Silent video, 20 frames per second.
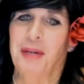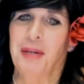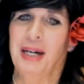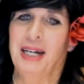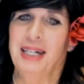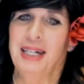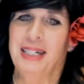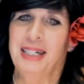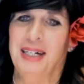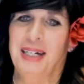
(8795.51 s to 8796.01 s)

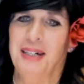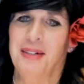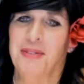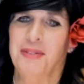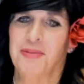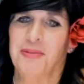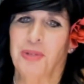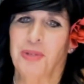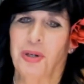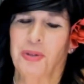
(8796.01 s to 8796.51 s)

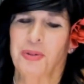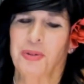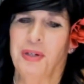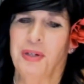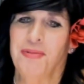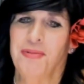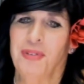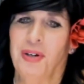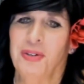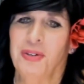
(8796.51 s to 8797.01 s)
my
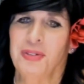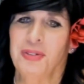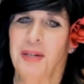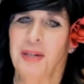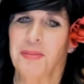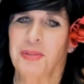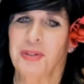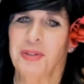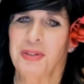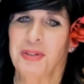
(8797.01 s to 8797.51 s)
rotary phone
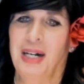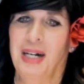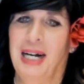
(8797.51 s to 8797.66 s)
number,